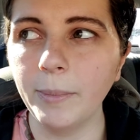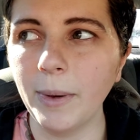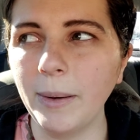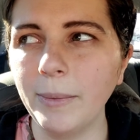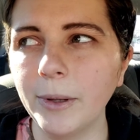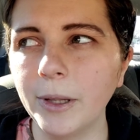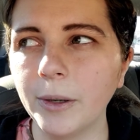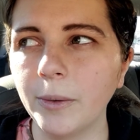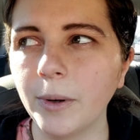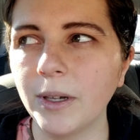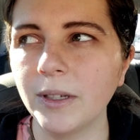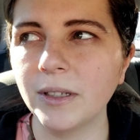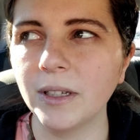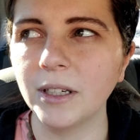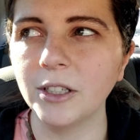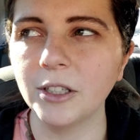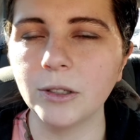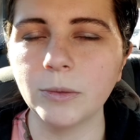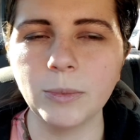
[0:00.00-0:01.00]
Maybe there was and
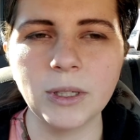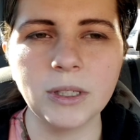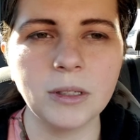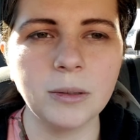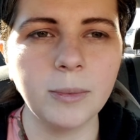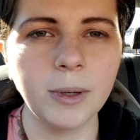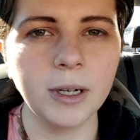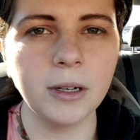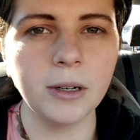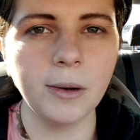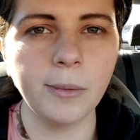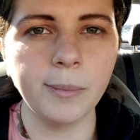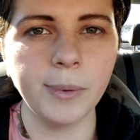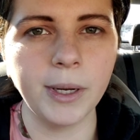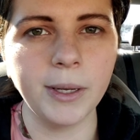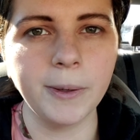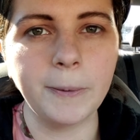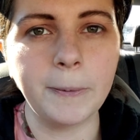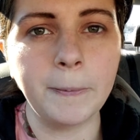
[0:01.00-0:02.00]
I just missed them. I don't know.
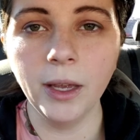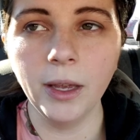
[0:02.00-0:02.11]
But